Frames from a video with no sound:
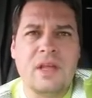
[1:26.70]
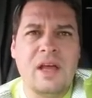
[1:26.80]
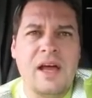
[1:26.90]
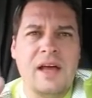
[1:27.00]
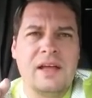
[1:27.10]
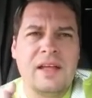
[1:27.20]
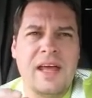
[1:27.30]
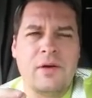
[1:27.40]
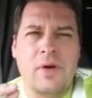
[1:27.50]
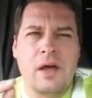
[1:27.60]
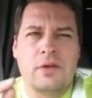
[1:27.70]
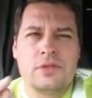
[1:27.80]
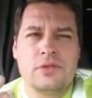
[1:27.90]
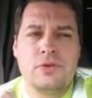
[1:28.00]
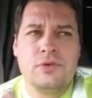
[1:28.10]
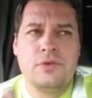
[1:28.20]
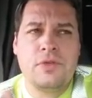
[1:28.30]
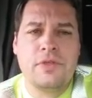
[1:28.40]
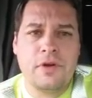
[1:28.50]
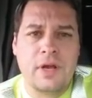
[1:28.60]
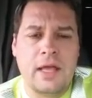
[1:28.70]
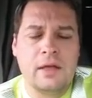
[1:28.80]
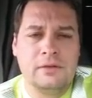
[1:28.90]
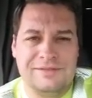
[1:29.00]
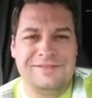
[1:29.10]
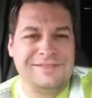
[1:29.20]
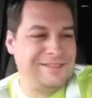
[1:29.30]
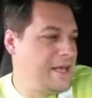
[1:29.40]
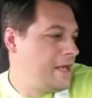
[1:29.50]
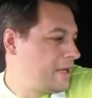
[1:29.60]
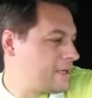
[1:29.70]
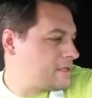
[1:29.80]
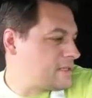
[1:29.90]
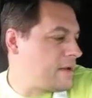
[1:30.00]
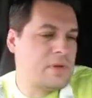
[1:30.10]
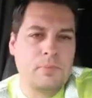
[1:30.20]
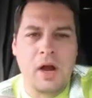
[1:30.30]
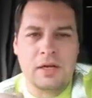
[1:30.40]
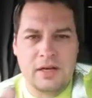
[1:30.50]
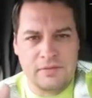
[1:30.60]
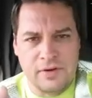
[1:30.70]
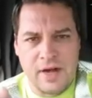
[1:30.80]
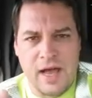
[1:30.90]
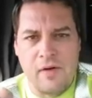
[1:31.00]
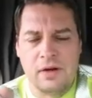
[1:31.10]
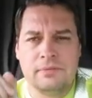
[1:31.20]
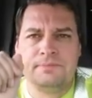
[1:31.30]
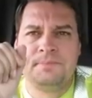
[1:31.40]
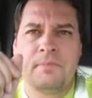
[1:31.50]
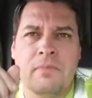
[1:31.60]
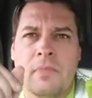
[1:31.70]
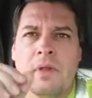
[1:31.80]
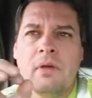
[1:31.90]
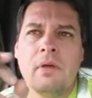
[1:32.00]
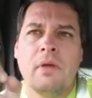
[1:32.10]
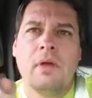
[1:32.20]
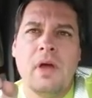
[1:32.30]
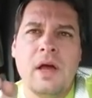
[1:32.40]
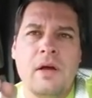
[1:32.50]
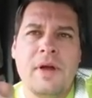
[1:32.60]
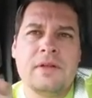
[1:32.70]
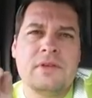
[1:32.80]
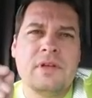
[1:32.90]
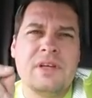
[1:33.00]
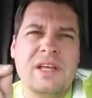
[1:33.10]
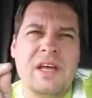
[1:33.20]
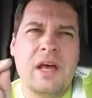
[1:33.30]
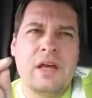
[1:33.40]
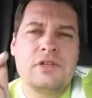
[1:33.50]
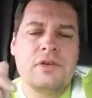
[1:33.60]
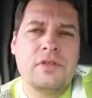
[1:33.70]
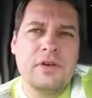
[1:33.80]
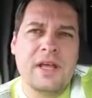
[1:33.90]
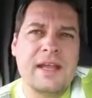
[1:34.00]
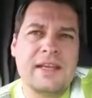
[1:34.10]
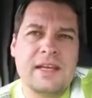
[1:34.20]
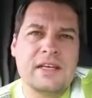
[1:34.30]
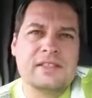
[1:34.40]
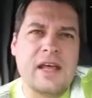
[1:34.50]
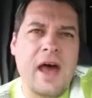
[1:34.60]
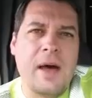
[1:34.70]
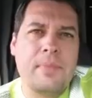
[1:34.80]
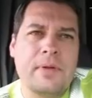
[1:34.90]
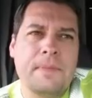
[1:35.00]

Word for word: Uh, at around 2:30, because I've been parked here for an hour uh, around uh, 2.30 I did a stop,